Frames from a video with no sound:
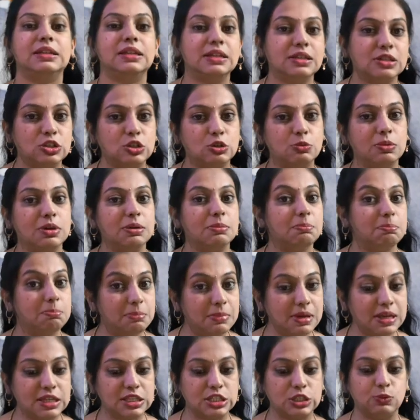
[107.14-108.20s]
is to be
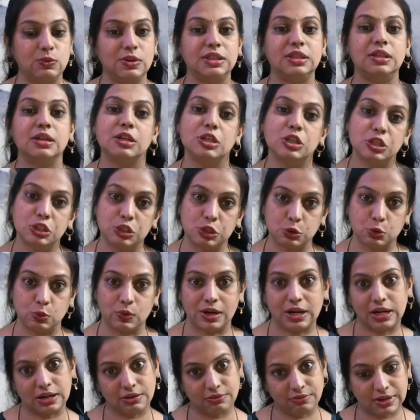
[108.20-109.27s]
mixed with
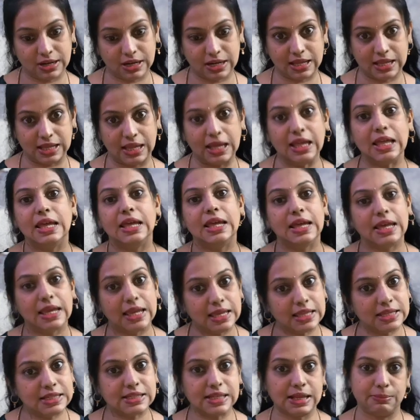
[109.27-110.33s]
Suvarna Varka.
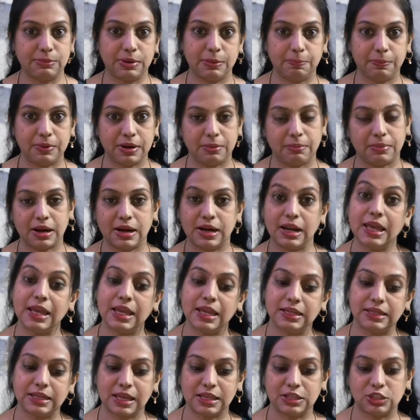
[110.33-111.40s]
In Samapramana,
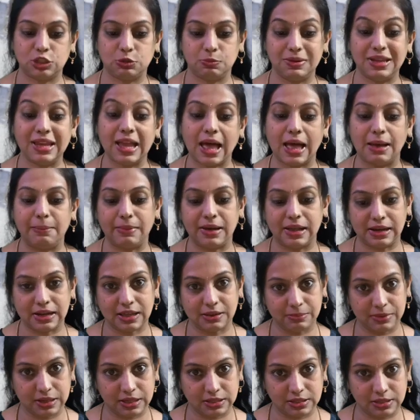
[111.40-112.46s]
it has to be
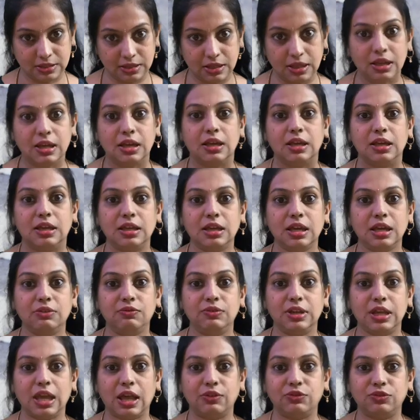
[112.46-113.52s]
amalgamated. Here
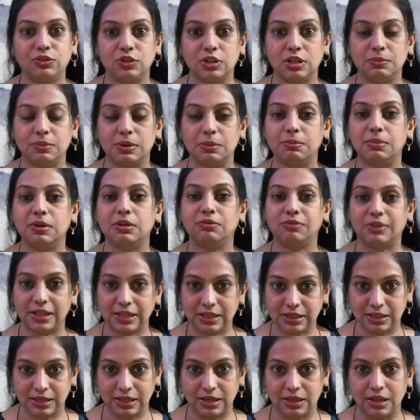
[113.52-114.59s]
we have to remember one
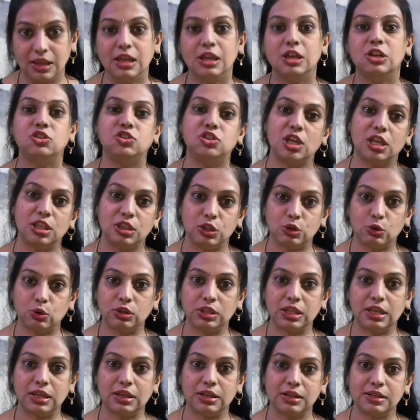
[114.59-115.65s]
thing.
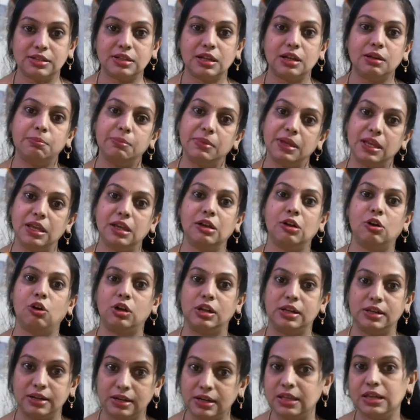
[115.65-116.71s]
Chandrodaya Rasa being
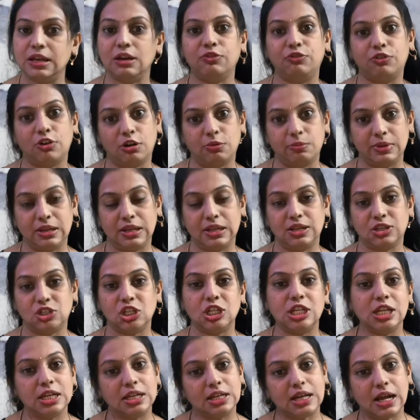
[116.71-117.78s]
already a formulation,
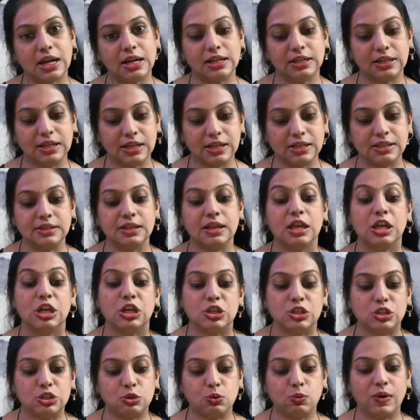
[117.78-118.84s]
it contains
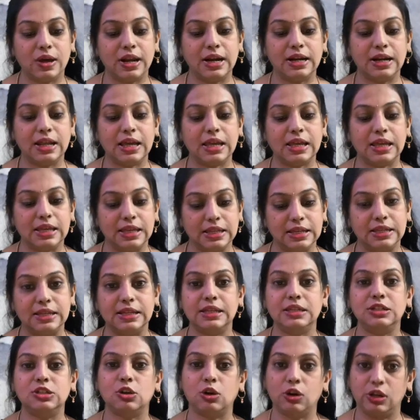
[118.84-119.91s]
Suvarna in
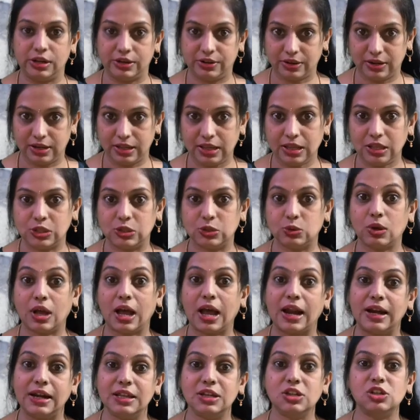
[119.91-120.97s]
it already. So
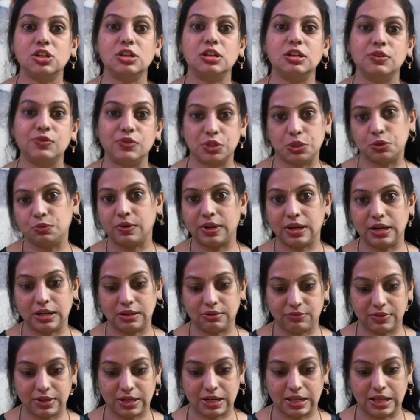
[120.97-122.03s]
addition of Suvarna
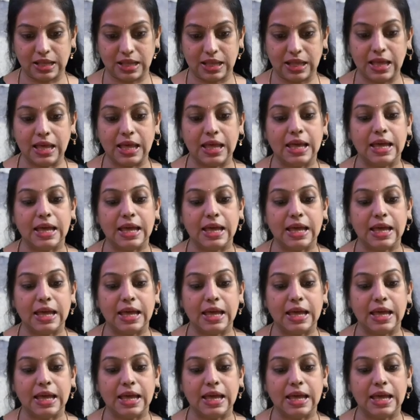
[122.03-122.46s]
Varka